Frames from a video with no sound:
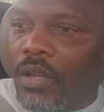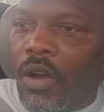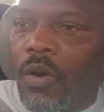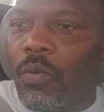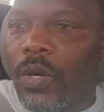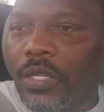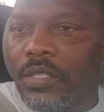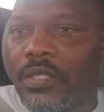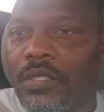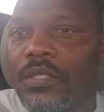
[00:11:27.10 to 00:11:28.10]

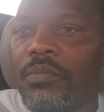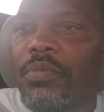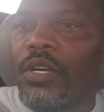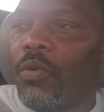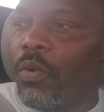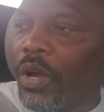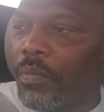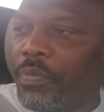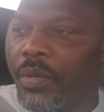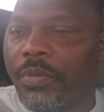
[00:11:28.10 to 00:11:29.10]
Always be aware
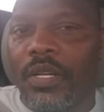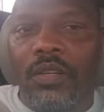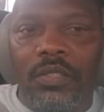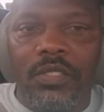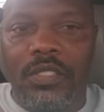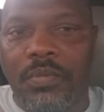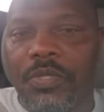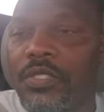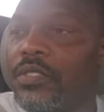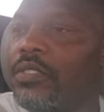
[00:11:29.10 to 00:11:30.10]
of people that look
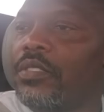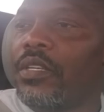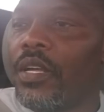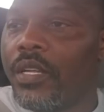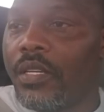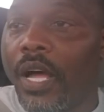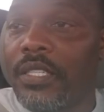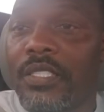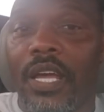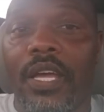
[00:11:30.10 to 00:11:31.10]
suspicious. Not
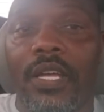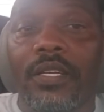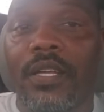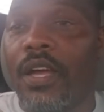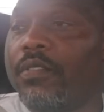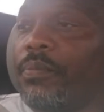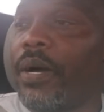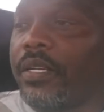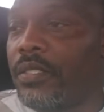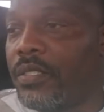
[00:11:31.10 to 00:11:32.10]
saying
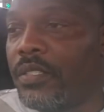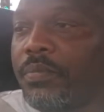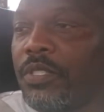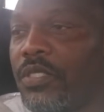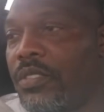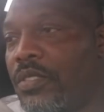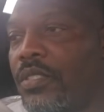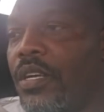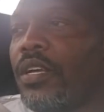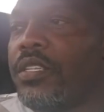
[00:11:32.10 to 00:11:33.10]
everybody is suspicious.
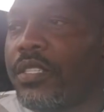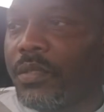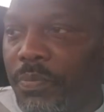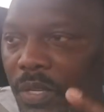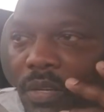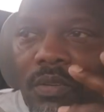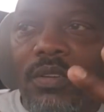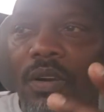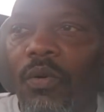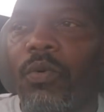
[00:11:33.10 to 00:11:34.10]
Just be
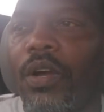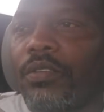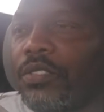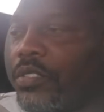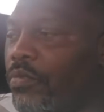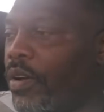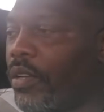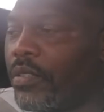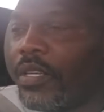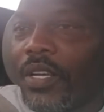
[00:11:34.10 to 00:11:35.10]
aware of your
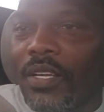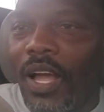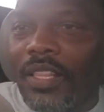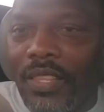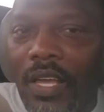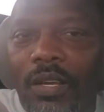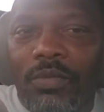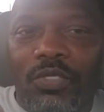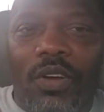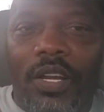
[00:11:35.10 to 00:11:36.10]
surroundings. I think he
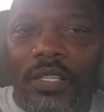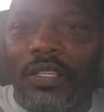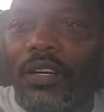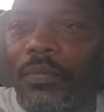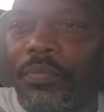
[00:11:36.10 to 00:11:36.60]
was trying to get her